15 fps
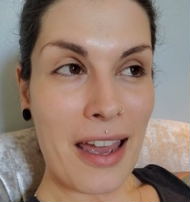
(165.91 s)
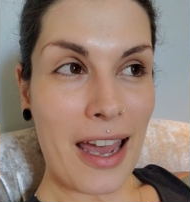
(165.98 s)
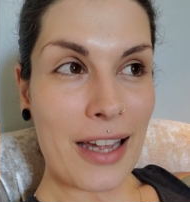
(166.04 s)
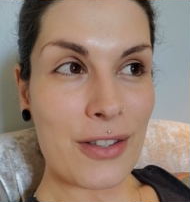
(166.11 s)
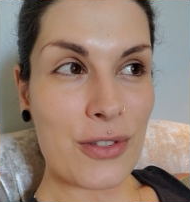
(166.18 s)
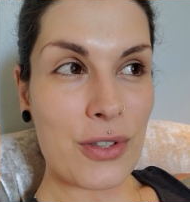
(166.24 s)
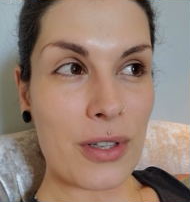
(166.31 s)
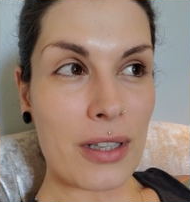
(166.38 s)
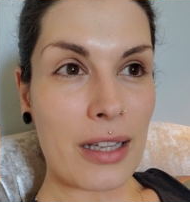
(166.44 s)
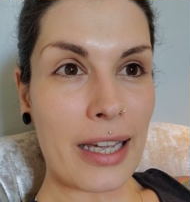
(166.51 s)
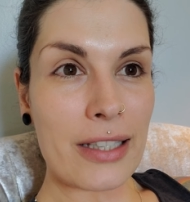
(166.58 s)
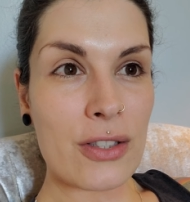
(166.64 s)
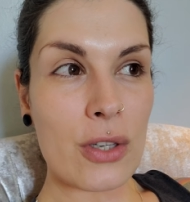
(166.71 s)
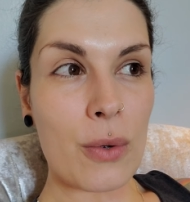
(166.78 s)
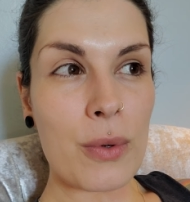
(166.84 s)
And
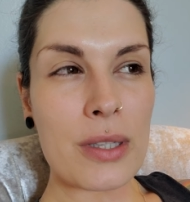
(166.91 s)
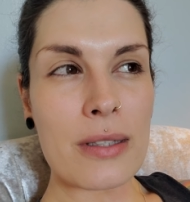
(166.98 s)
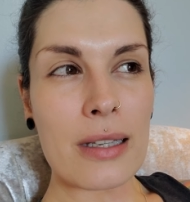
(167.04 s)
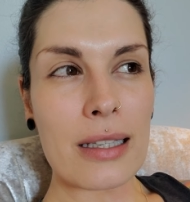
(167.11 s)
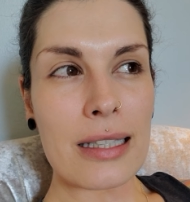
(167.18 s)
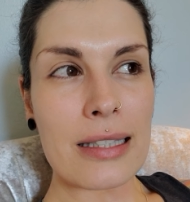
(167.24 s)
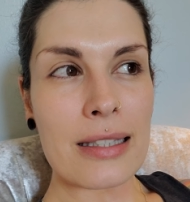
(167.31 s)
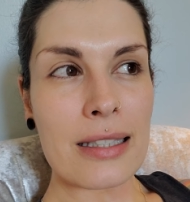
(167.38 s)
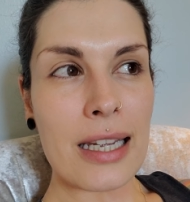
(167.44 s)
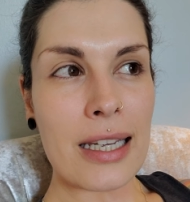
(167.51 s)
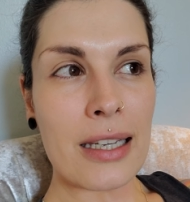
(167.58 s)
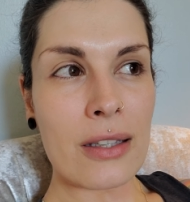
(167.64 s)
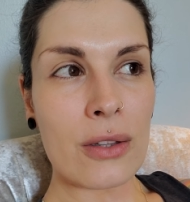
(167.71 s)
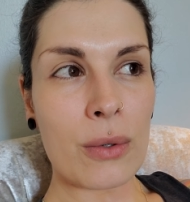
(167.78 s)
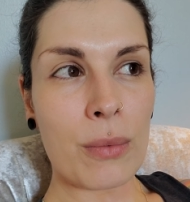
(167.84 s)
so it's
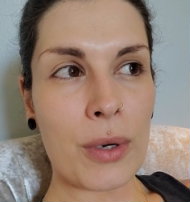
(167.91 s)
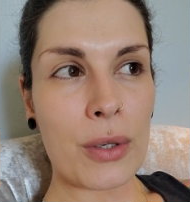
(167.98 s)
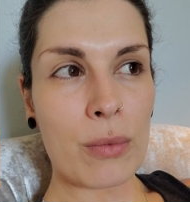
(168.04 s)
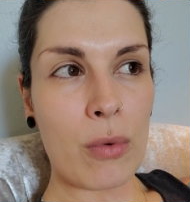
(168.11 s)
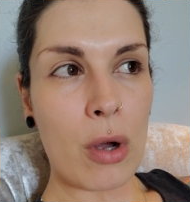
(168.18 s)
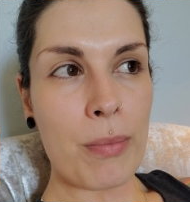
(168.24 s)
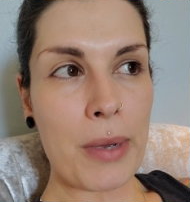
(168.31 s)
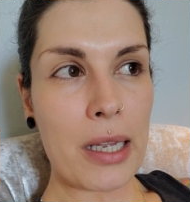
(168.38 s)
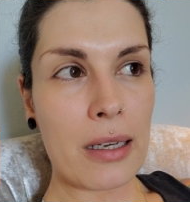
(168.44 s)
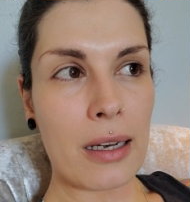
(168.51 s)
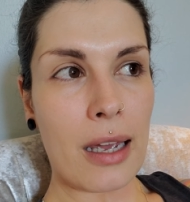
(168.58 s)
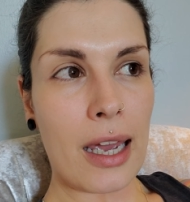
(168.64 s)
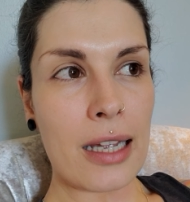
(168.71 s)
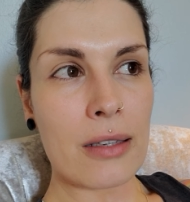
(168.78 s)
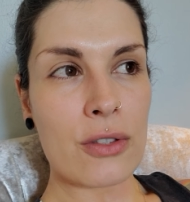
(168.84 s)
taking the word woman
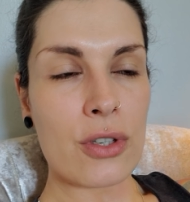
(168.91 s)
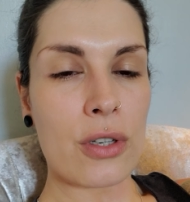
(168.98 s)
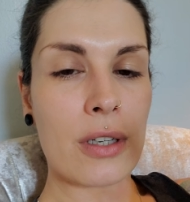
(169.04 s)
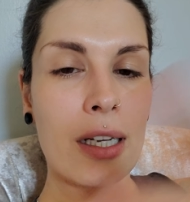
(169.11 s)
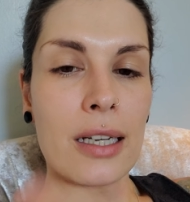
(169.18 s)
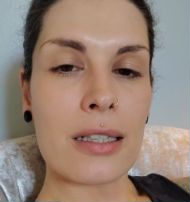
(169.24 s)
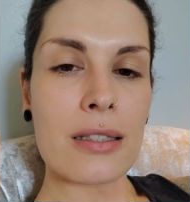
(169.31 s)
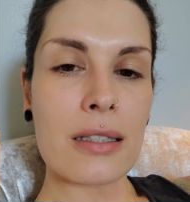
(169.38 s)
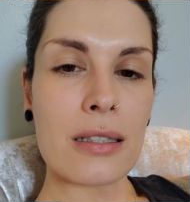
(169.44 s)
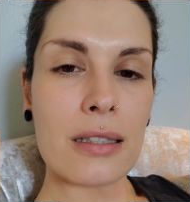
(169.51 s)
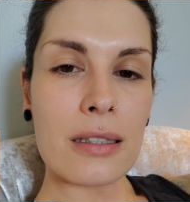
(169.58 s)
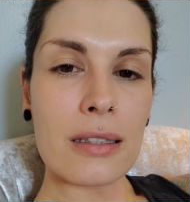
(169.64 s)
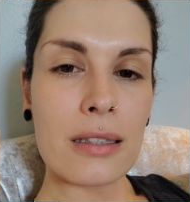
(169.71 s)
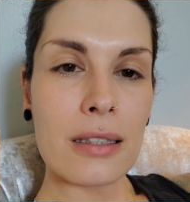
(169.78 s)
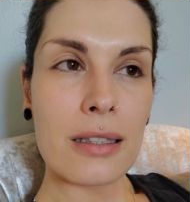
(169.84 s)
and turning
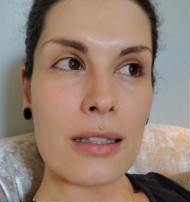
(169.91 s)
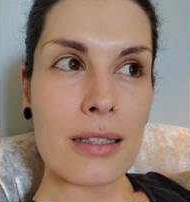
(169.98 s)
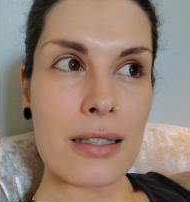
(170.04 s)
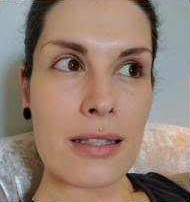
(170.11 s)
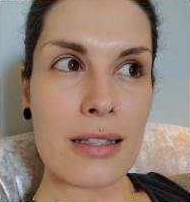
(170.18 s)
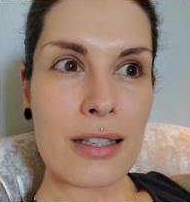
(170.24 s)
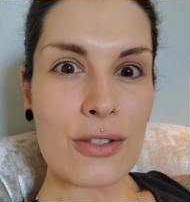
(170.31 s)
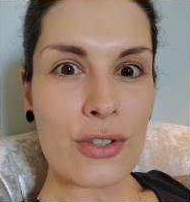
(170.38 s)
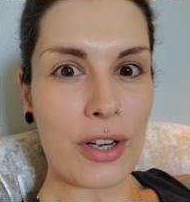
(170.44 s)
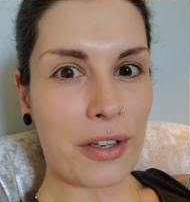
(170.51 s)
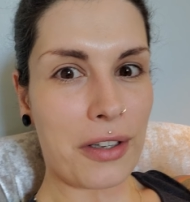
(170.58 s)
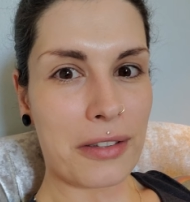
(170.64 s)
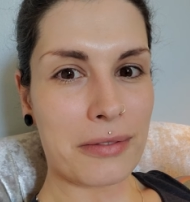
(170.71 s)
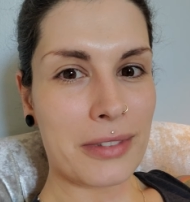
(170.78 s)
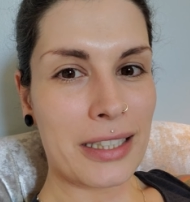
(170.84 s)
into
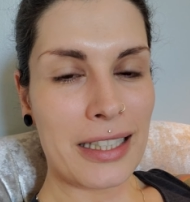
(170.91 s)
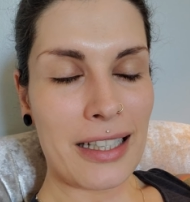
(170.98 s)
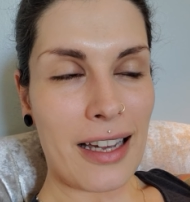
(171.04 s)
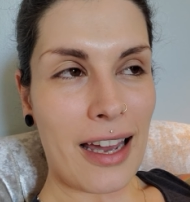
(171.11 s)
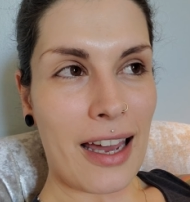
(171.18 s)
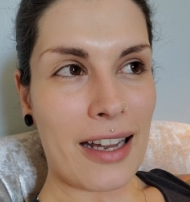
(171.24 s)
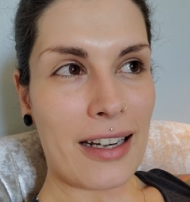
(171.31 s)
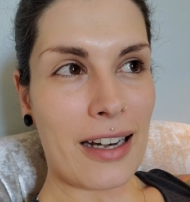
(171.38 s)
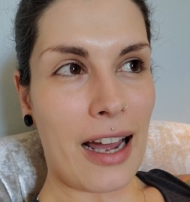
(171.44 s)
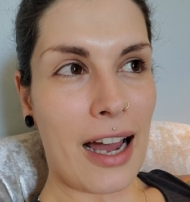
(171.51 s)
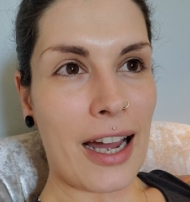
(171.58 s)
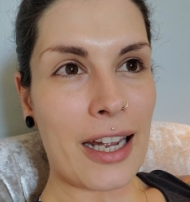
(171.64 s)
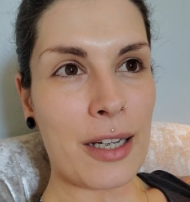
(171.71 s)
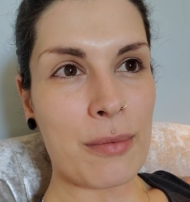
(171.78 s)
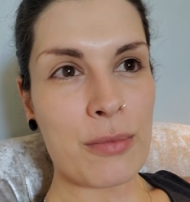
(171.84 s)
cisgender, and
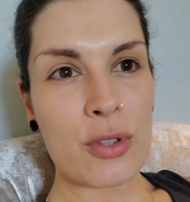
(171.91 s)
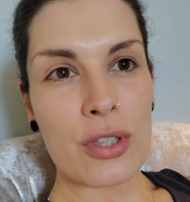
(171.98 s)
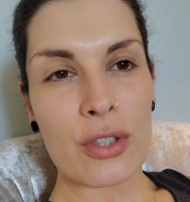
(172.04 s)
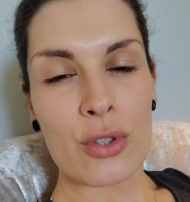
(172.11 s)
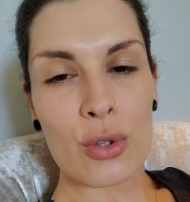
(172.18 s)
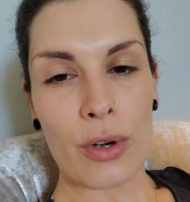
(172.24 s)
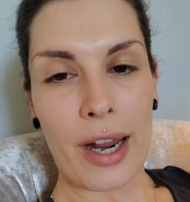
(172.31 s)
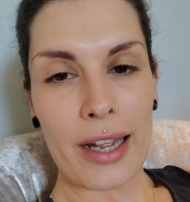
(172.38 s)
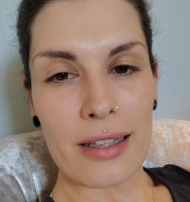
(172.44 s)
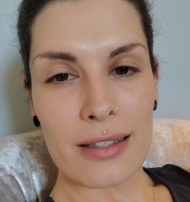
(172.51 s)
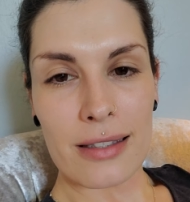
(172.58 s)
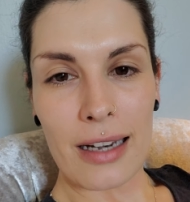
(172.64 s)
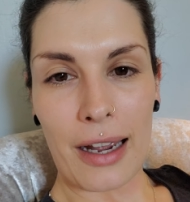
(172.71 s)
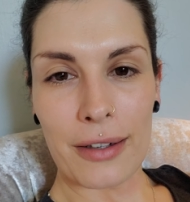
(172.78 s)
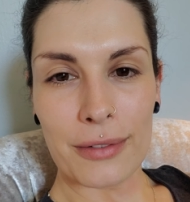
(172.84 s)
I am just
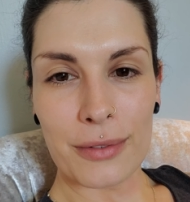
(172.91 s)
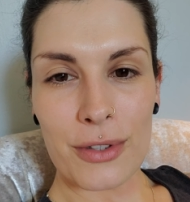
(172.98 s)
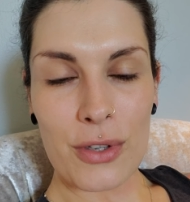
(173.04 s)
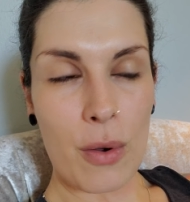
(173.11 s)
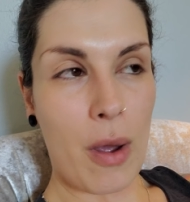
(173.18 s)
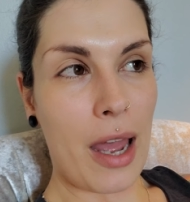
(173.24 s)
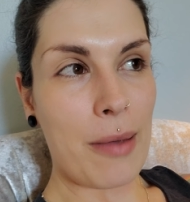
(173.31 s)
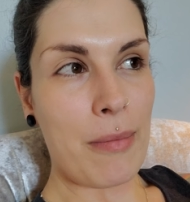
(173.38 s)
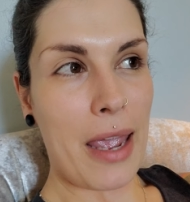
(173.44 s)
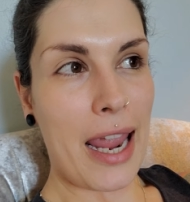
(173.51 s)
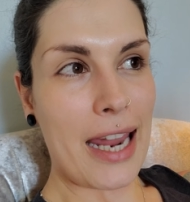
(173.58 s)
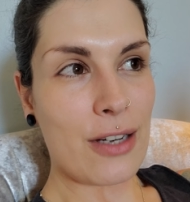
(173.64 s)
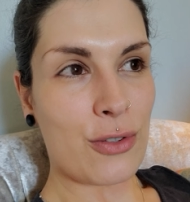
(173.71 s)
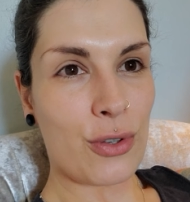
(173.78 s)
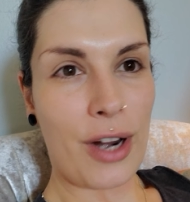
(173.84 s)
trans now. So I'm
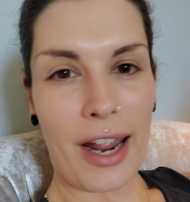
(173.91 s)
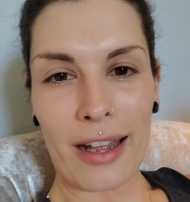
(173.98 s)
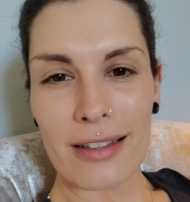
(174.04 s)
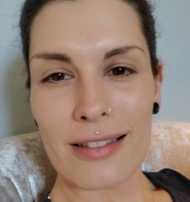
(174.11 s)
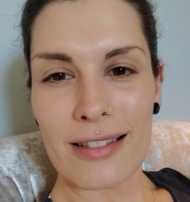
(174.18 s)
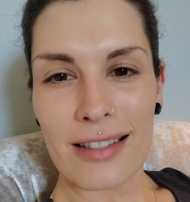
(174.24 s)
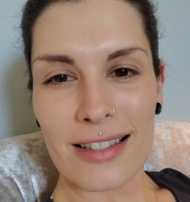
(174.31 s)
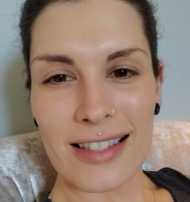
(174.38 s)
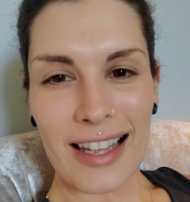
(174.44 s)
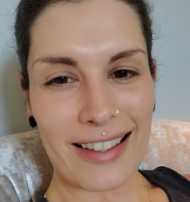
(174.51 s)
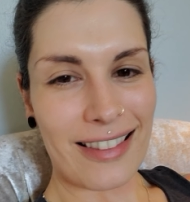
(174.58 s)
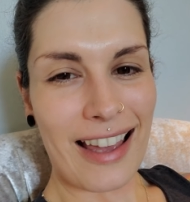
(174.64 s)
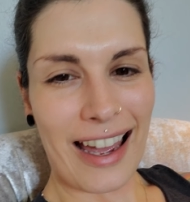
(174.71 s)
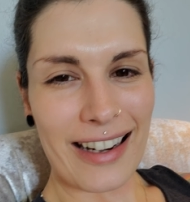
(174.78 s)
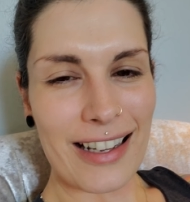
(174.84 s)
a trans. It's
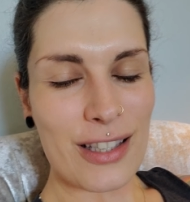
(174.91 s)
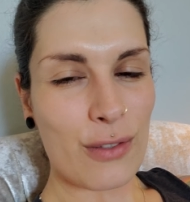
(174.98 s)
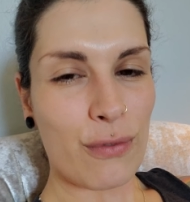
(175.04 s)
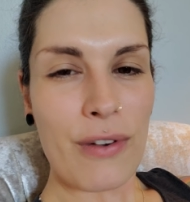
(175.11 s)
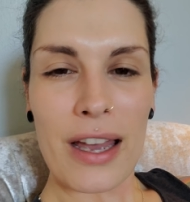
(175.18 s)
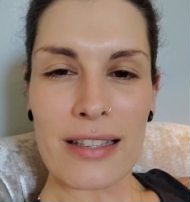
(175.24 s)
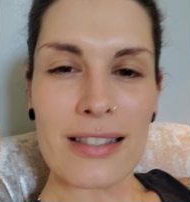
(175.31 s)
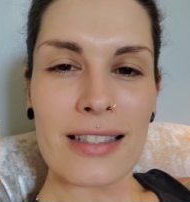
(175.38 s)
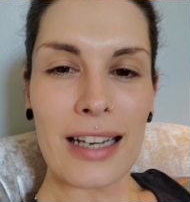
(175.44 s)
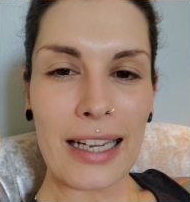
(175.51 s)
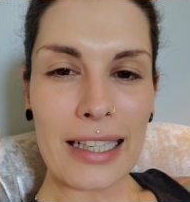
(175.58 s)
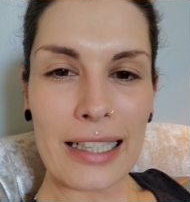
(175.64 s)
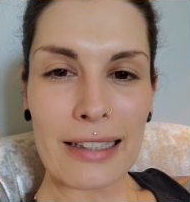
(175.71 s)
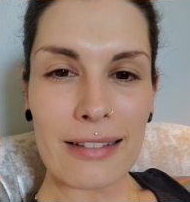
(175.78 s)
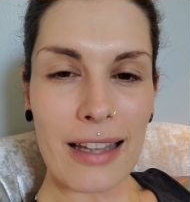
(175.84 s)
like that. It's
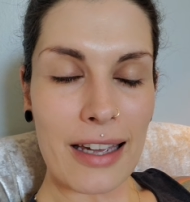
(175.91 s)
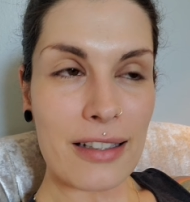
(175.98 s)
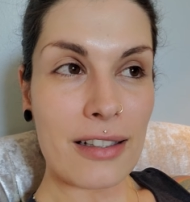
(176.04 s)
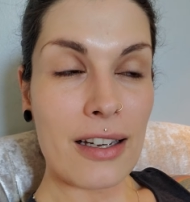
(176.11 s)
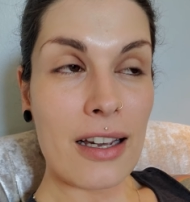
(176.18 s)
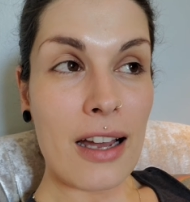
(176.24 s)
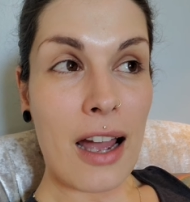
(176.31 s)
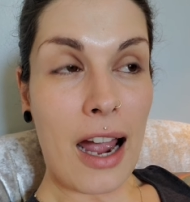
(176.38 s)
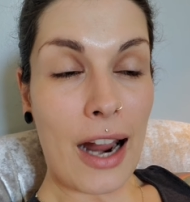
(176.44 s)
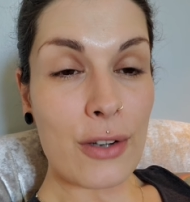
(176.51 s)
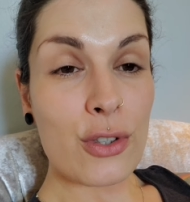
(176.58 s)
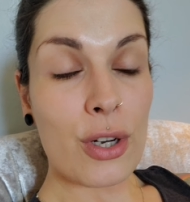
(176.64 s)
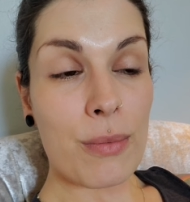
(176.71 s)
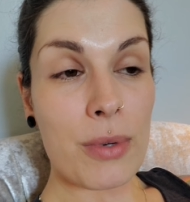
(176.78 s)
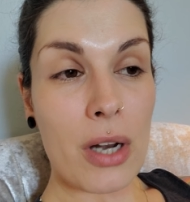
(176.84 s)
fascinating that our
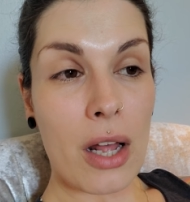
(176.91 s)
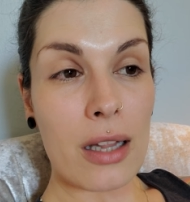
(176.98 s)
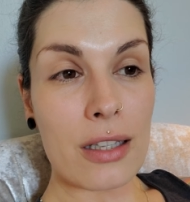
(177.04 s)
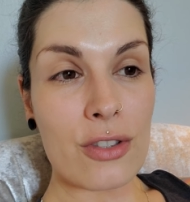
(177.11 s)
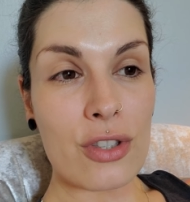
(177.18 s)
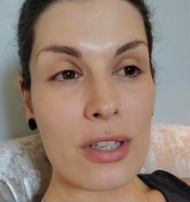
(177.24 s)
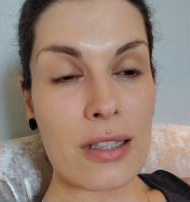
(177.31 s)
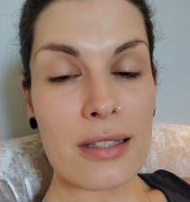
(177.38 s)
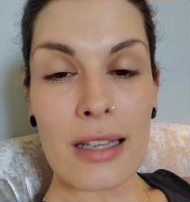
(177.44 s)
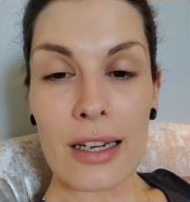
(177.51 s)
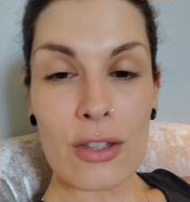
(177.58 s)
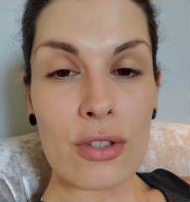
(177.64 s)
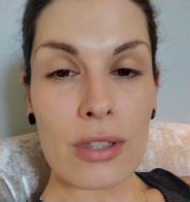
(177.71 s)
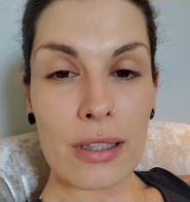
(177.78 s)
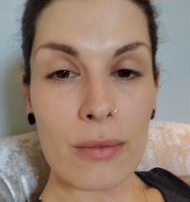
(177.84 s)
terminology is
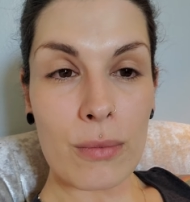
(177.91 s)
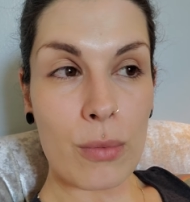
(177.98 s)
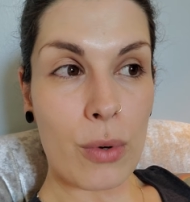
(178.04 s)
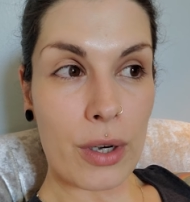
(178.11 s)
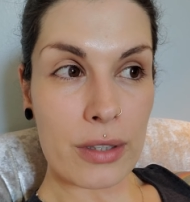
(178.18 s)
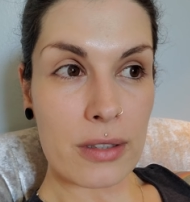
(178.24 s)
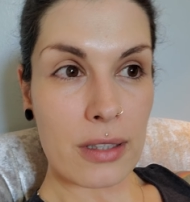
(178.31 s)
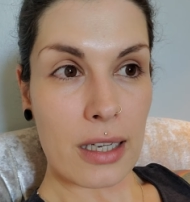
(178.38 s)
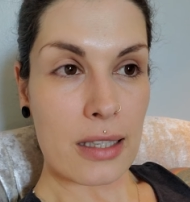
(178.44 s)
actually worked.